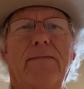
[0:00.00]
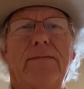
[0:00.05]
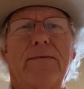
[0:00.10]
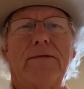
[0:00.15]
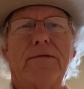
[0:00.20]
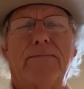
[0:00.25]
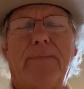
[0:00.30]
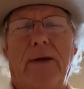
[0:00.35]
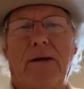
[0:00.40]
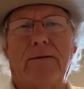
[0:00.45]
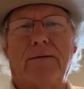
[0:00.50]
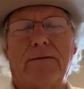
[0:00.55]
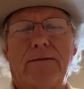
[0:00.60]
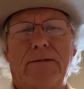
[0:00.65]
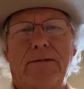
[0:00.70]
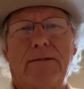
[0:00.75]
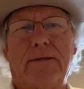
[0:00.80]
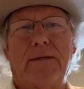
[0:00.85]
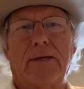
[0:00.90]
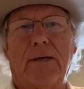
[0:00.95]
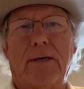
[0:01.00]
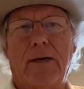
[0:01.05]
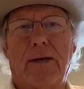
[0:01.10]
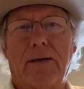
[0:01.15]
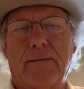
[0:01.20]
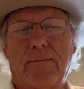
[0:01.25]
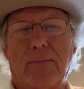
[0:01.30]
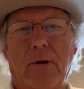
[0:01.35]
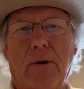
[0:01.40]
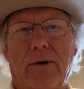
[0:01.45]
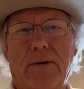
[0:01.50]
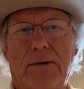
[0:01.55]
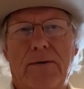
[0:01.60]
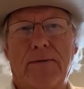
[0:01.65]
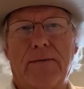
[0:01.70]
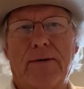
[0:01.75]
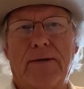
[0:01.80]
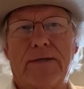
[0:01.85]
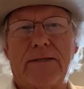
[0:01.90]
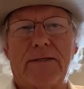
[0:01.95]
spouse that God brought
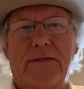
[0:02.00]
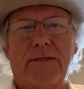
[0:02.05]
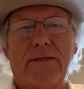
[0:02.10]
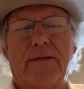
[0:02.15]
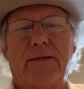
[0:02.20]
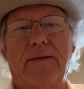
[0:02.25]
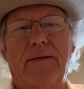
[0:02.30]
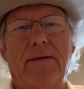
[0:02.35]
to us.